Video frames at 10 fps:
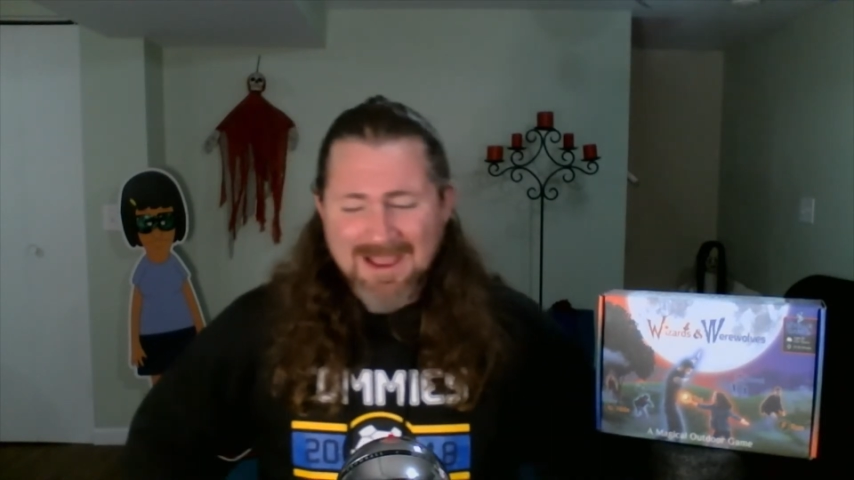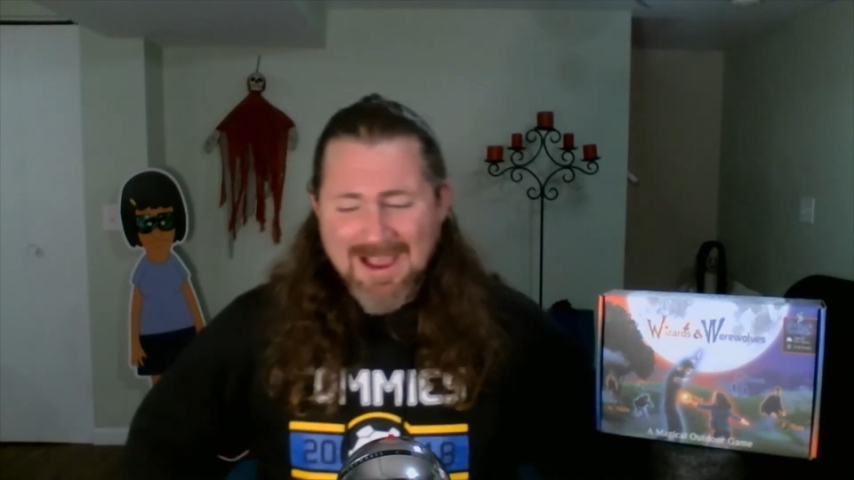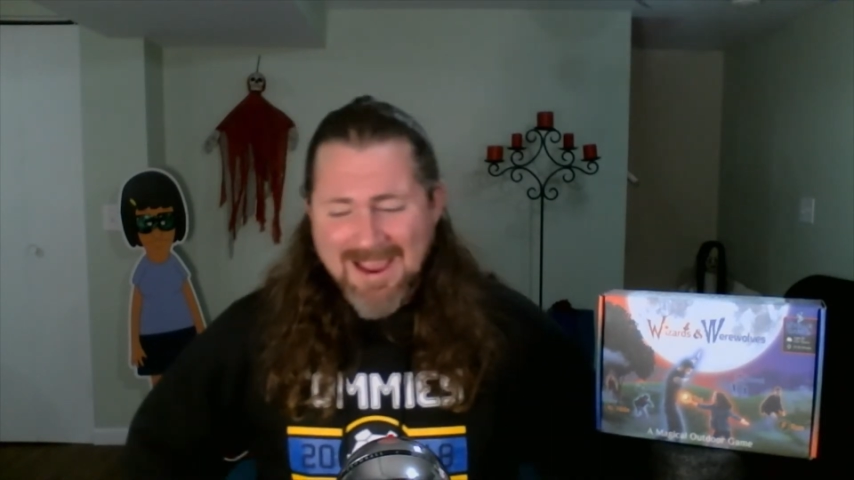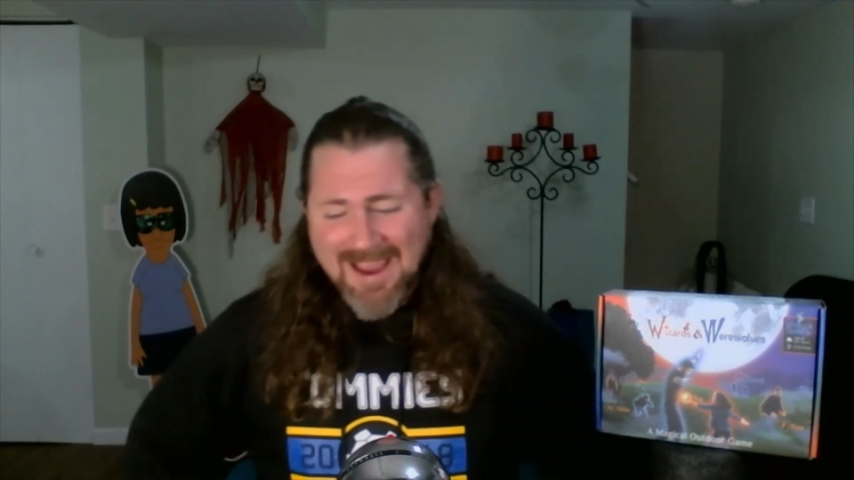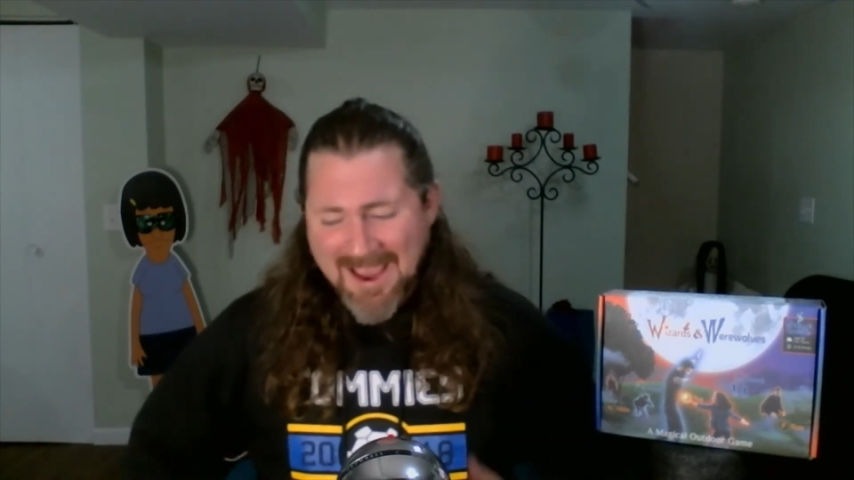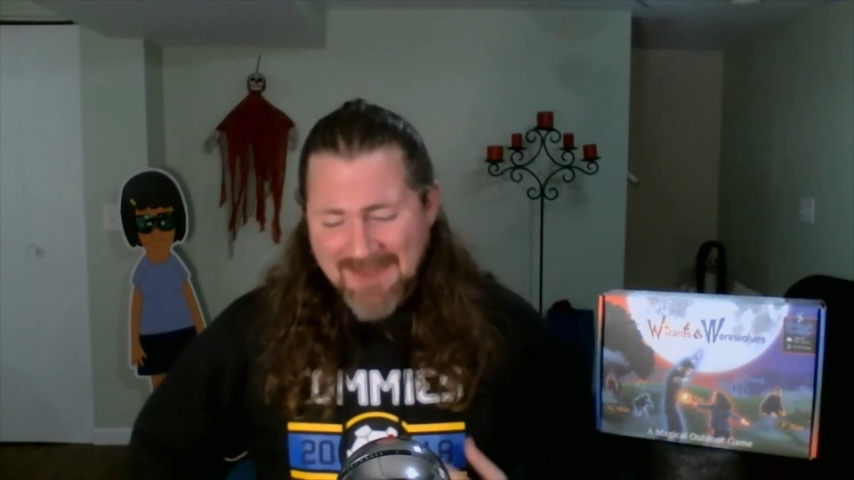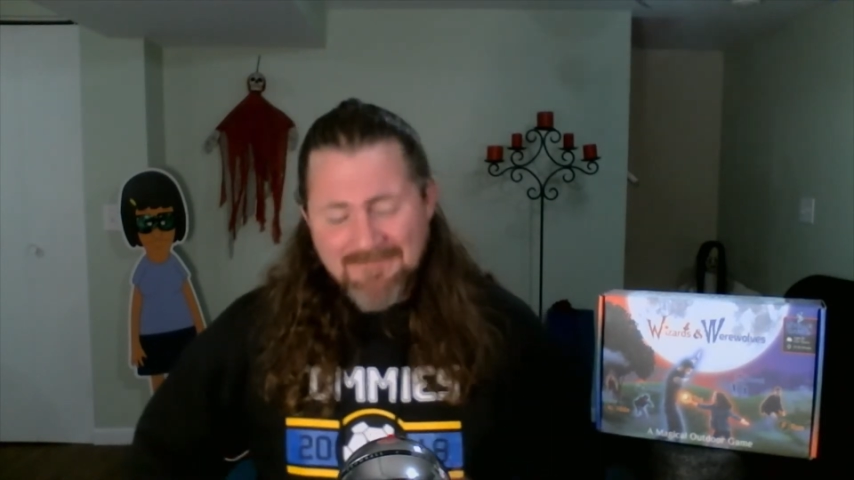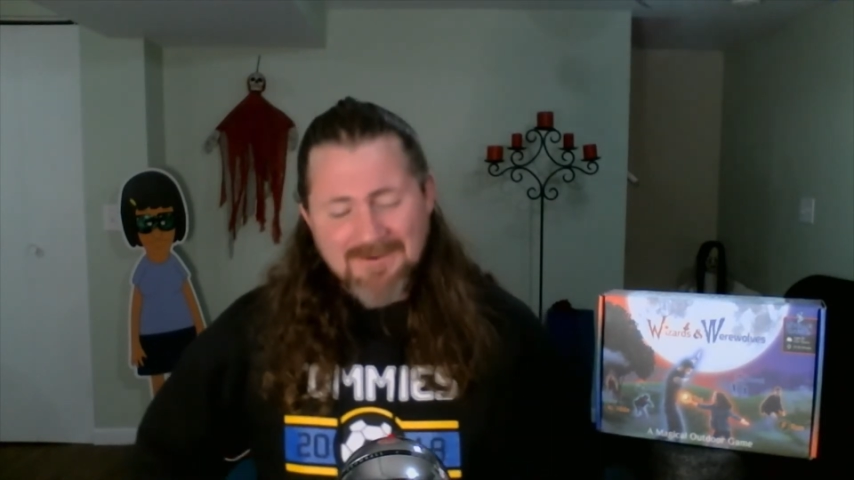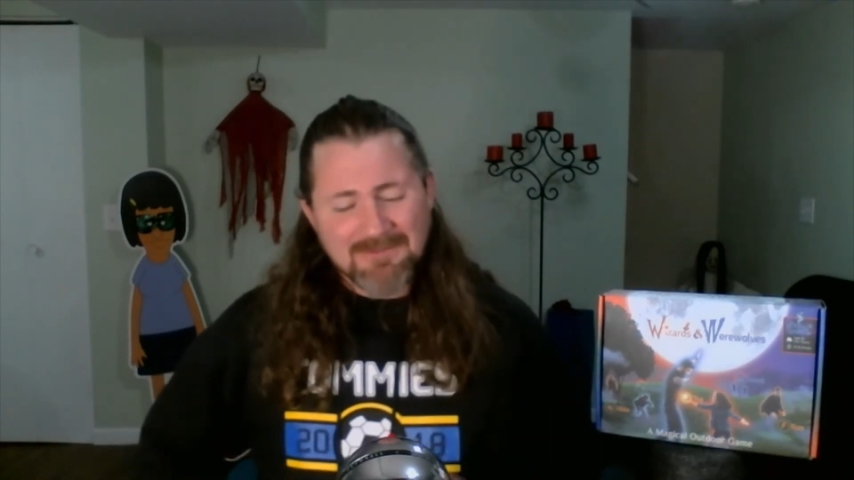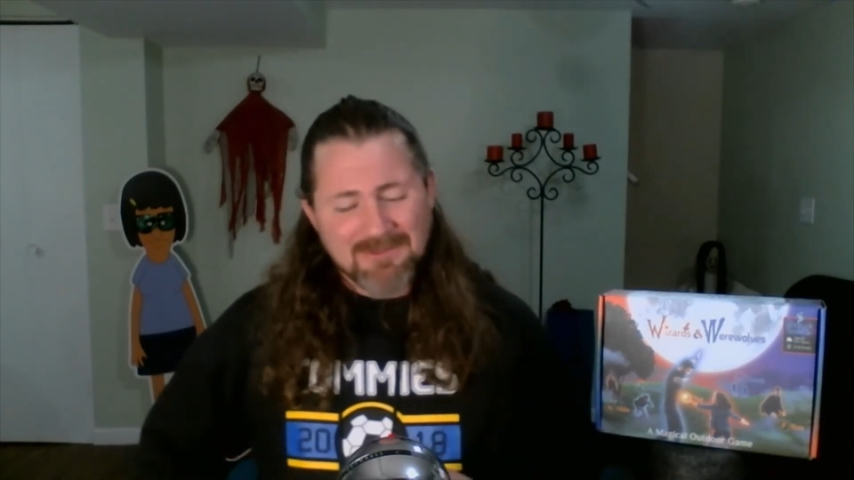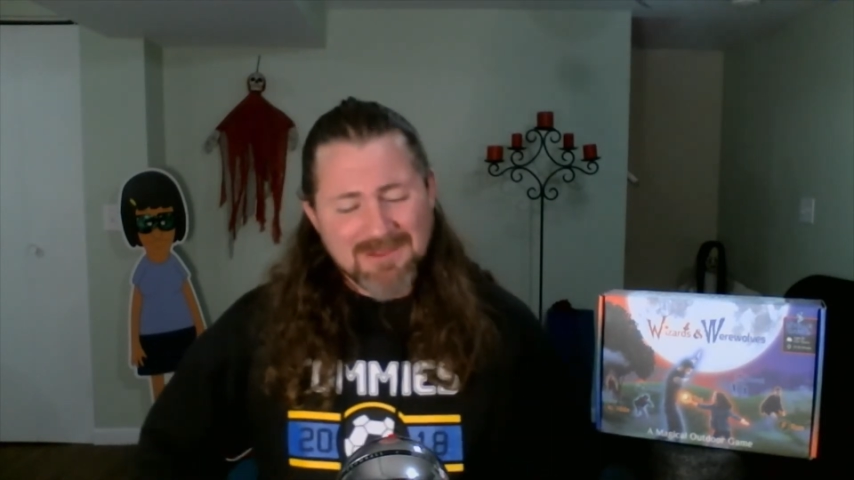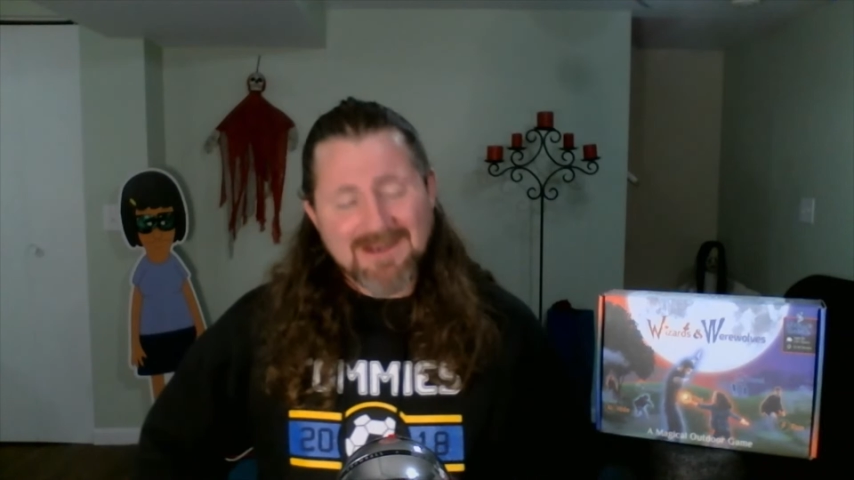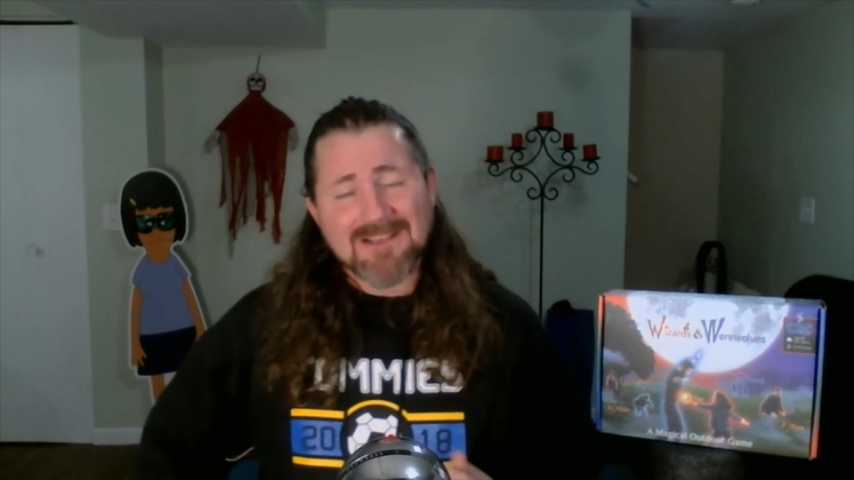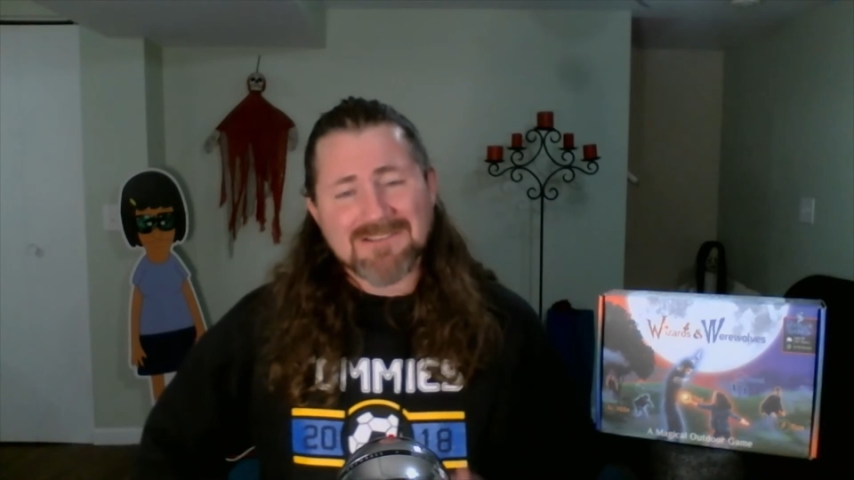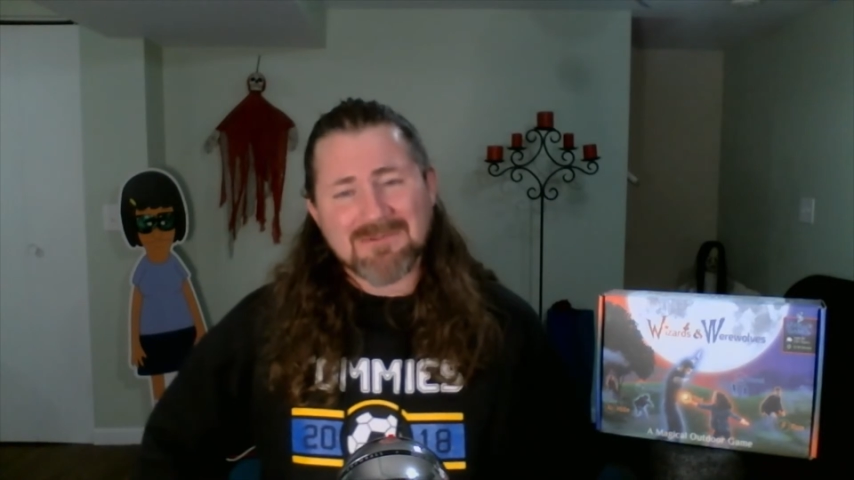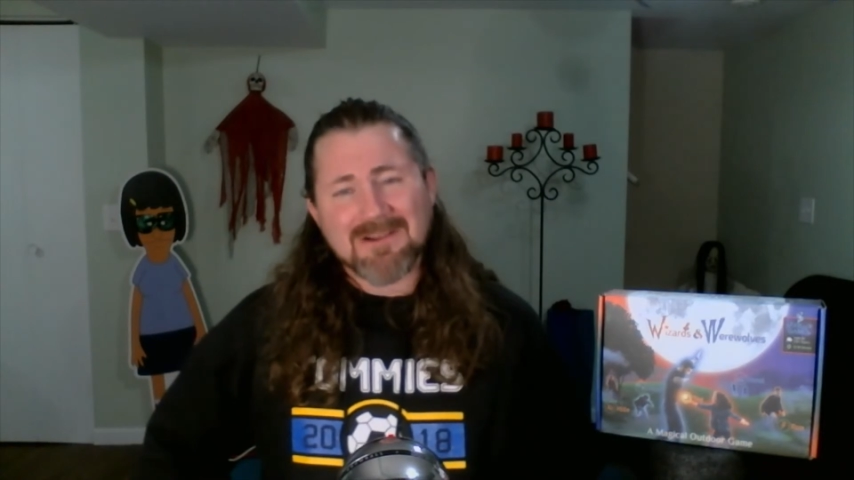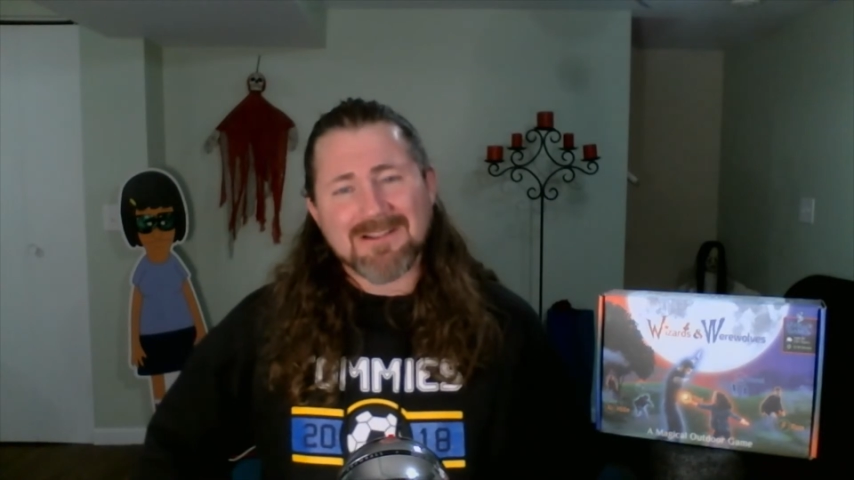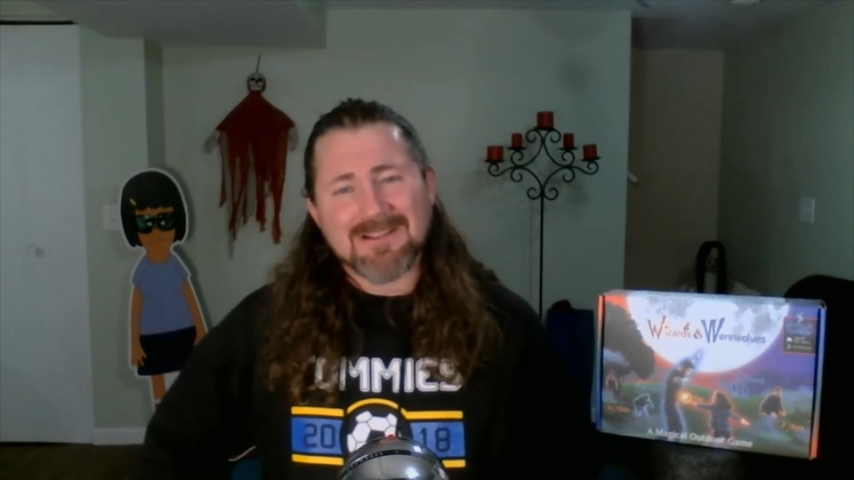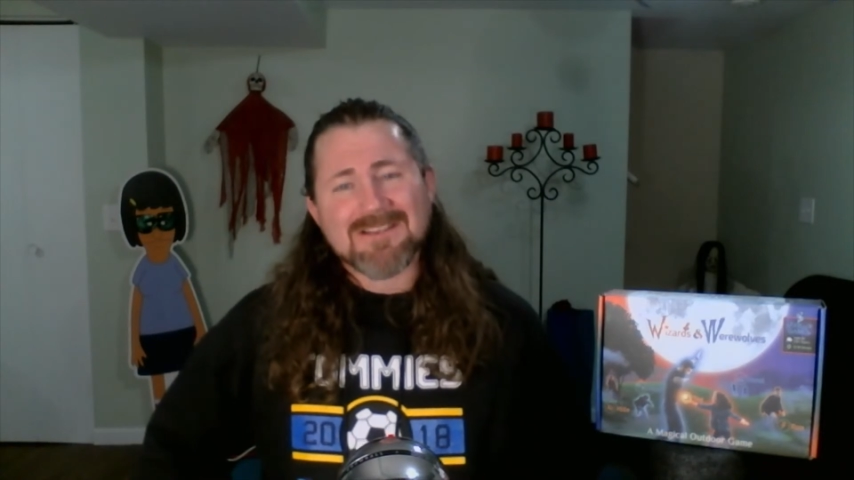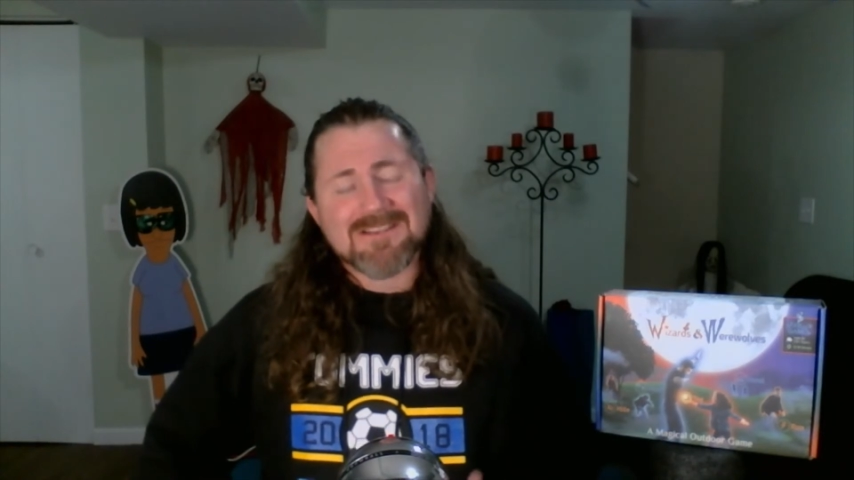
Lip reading: I had fun with it as well.